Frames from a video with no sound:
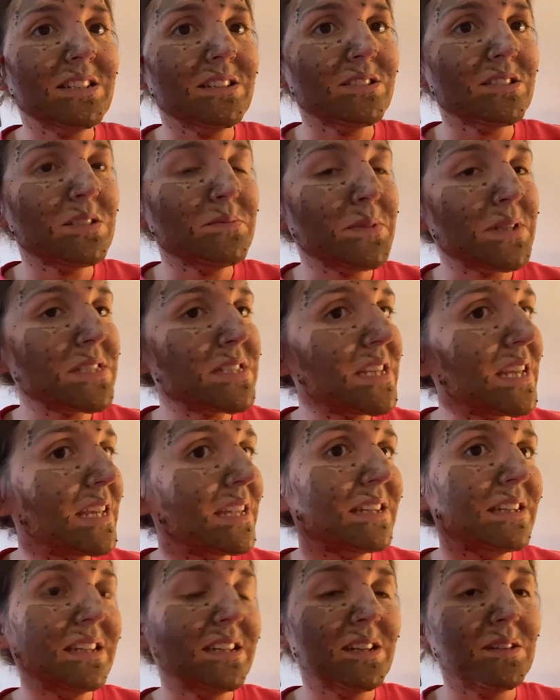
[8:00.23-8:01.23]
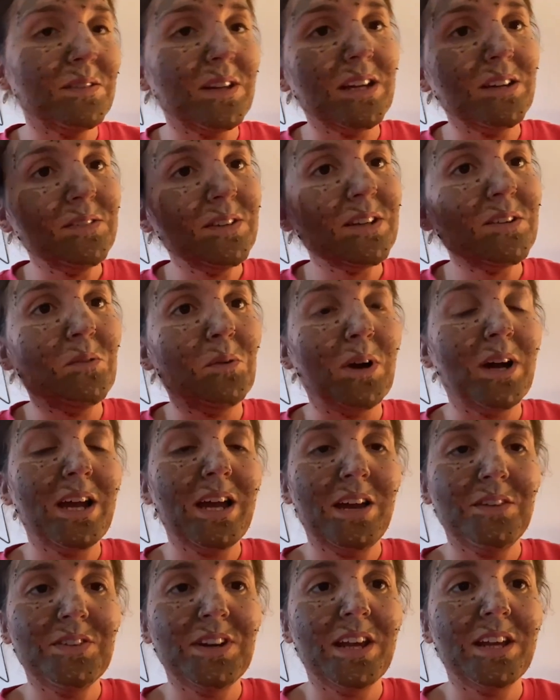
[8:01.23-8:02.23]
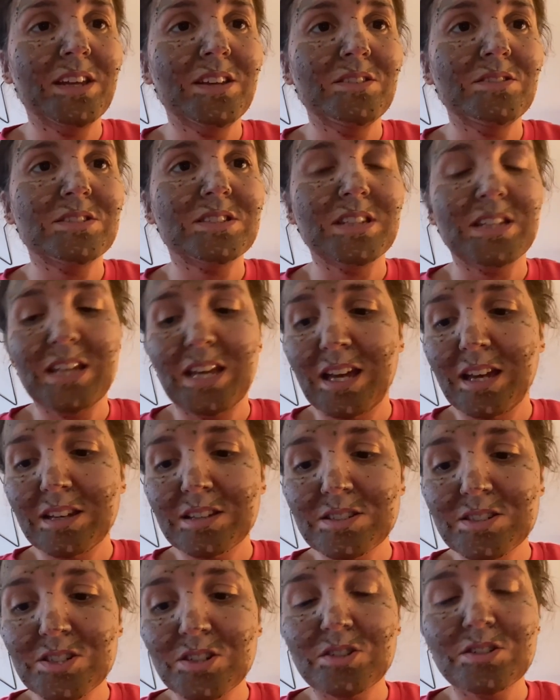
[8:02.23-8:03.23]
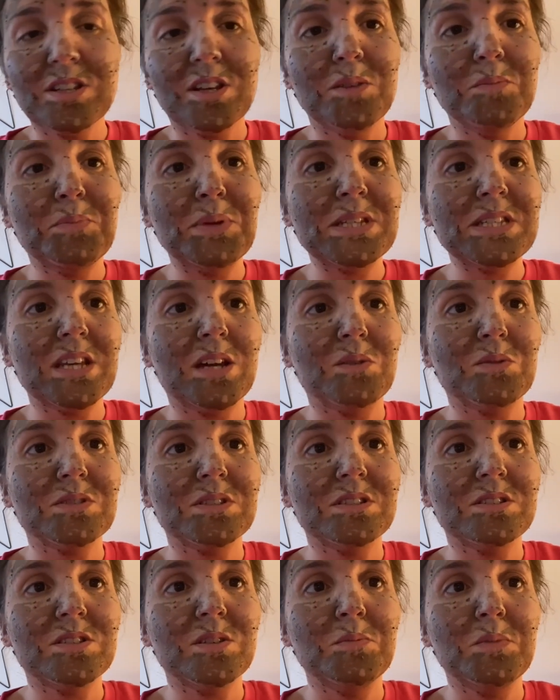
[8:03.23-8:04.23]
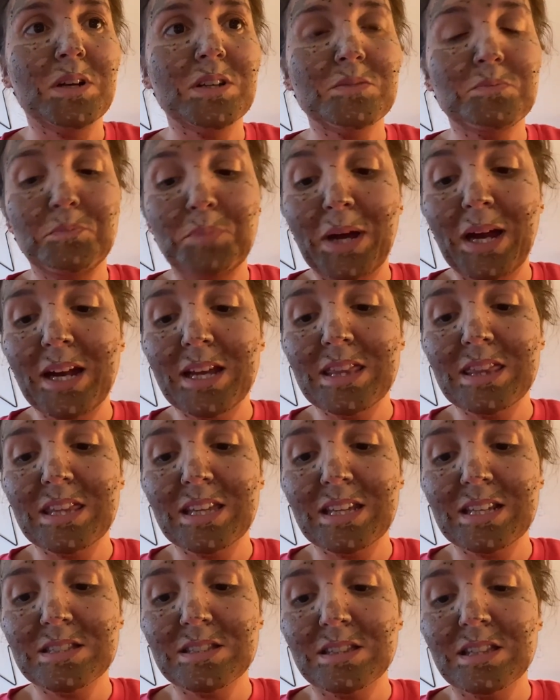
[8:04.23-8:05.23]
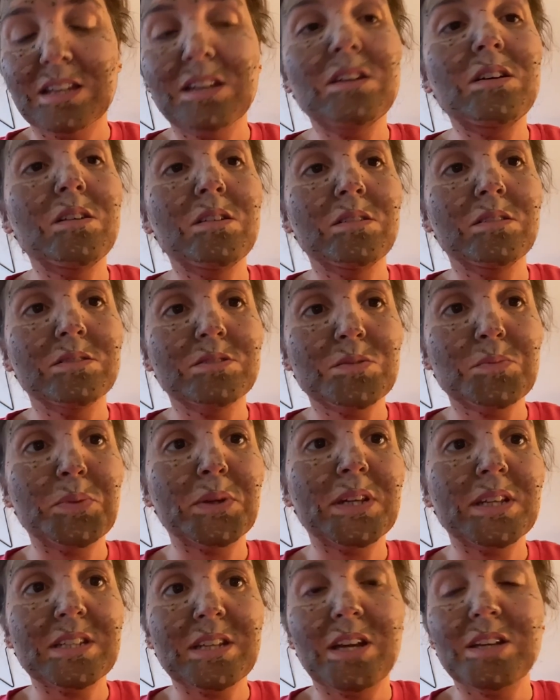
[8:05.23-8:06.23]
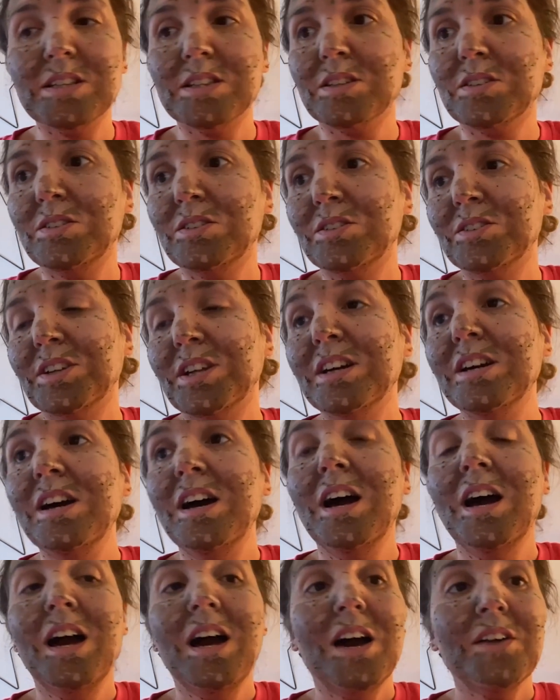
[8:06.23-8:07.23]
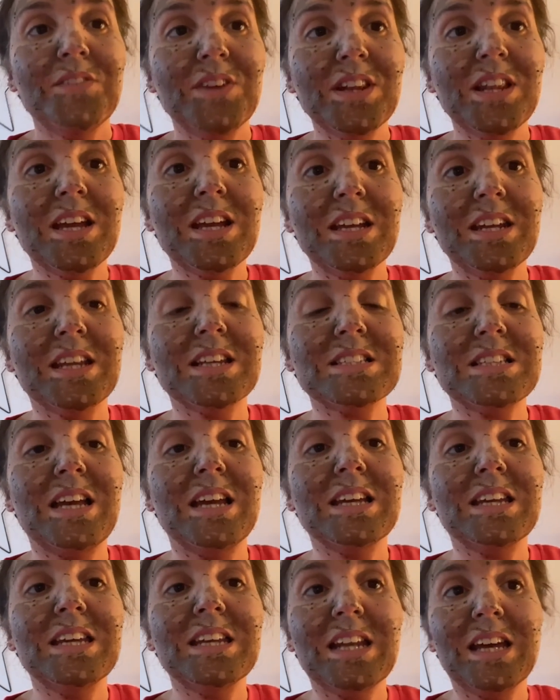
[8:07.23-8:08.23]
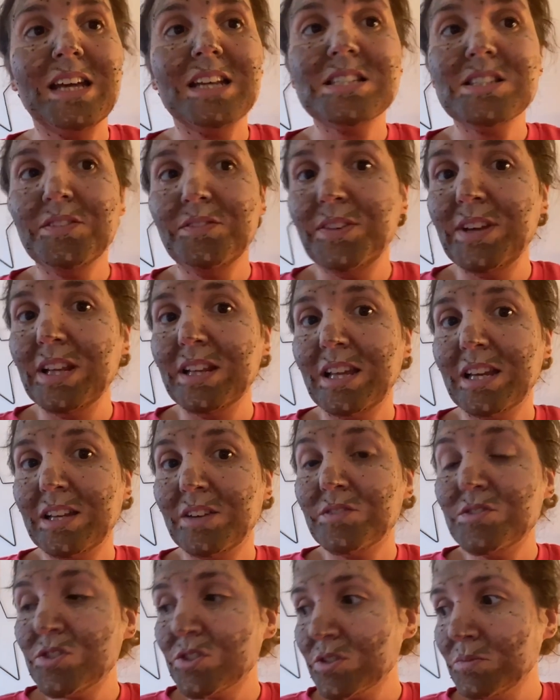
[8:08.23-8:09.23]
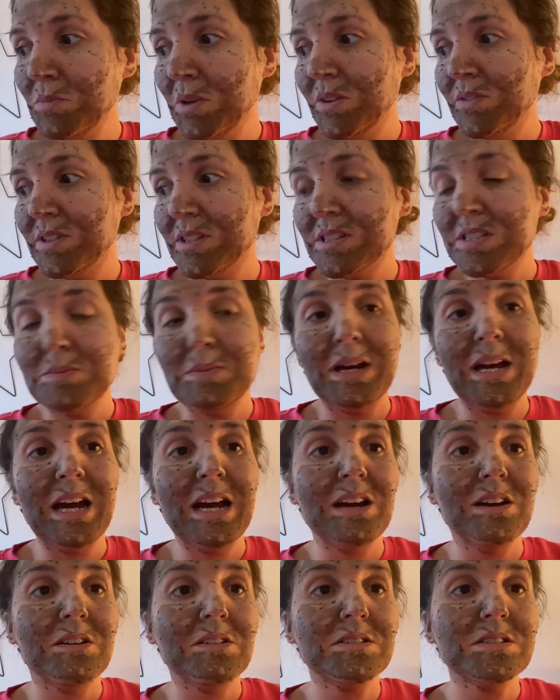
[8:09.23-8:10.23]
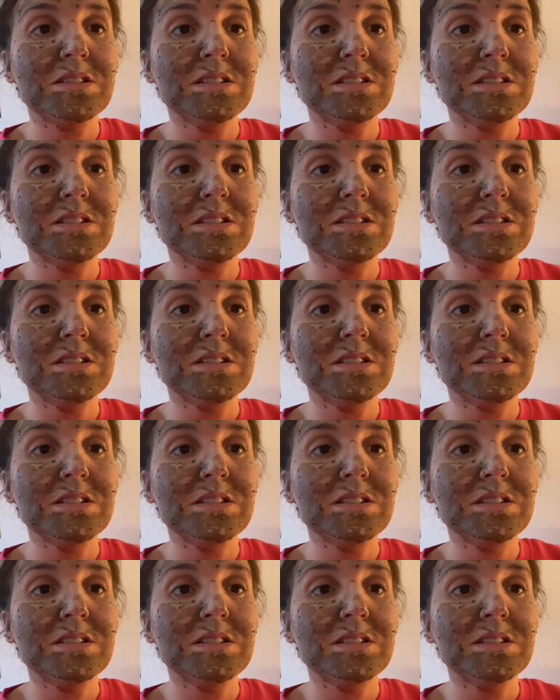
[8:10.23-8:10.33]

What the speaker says: onto my skin. And I'm like, oh my God, why haven't I used it yet? It shows how busy I was in summer. I was buying things and thinking, oh, I'll just put it down in the corner. I feel like an excited kid. I actually feel like I've just moved into my house,